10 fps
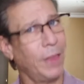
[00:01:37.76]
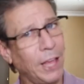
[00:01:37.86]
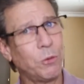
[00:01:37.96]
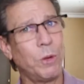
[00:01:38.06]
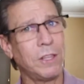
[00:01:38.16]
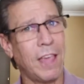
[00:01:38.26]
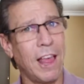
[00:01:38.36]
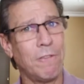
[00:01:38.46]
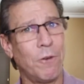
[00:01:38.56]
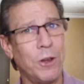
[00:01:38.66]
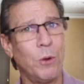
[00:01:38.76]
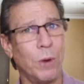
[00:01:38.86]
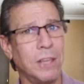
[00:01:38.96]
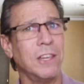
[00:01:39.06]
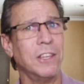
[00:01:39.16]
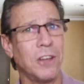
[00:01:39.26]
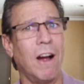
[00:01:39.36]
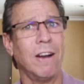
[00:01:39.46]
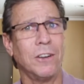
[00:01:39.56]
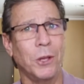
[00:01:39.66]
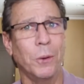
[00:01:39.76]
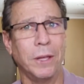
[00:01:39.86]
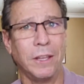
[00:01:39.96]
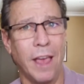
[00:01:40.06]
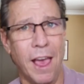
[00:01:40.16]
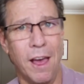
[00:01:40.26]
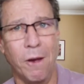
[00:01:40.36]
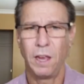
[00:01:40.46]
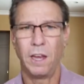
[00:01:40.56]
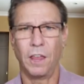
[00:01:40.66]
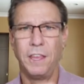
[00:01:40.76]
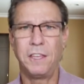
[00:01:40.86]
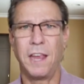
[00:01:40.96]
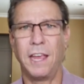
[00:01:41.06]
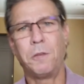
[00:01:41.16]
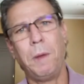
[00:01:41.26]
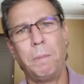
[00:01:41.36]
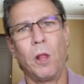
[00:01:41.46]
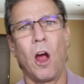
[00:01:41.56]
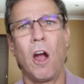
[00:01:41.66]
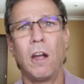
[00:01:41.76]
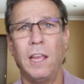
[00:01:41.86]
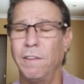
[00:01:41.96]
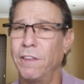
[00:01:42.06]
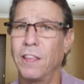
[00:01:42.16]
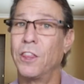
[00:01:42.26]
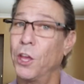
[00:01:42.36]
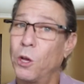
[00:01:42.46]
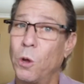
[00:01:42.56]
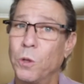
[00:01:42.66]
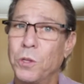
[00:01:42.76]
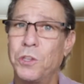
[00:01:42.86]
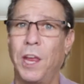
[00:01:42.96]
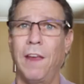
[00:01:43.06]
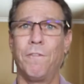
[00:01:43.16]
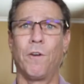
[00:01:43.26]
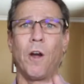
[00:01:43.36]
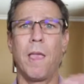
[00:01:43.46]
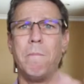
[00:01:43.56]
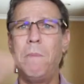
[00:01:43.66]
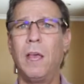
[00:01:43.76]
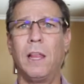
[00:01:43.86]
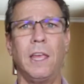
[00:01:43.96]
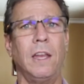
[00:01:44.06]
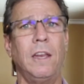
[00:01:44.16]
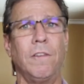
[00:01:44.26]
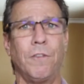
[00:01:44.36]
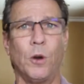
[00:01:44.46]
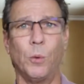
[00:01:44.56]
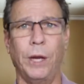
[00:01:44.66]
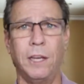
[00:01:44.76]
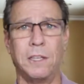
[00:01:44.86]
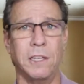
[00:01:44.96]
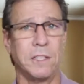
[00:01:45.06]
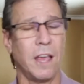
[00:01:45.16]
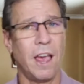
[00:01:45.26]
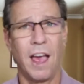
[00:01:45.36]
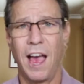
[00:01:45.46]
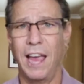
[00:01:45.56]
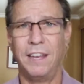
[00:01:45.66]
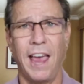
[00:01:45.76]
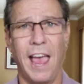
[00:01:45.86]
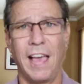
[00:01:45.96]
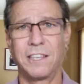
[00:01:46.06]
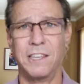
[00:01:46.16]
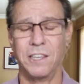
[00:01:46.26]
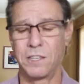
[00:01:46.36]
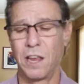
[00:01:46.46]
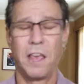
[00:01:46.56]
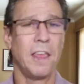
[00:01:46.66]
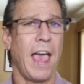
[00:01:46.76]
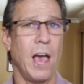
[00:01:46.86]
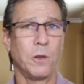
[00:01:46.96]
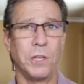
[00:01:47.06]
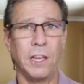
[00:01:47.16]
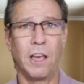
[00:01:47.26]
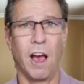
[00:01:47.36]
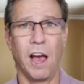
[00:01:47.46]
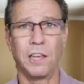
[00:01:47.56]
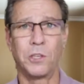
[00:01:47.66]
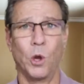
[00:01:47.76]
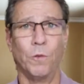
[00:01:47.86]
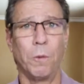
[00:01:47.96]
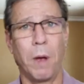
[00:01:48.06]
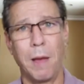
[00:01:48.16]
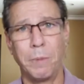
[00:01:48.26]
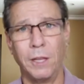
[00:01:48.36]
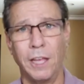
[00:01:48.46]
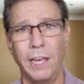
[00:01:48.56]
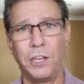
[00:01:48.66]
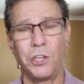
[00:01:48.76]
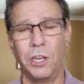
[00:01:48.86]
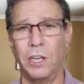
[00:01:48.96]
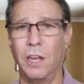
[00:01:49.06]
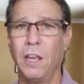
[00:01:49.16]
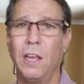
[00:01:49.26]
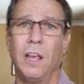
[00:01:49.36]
that's what California residents are doing now. Now these days, people are leaving the Golden State for a million different reasons. High taxes, housing costs, overpopulation,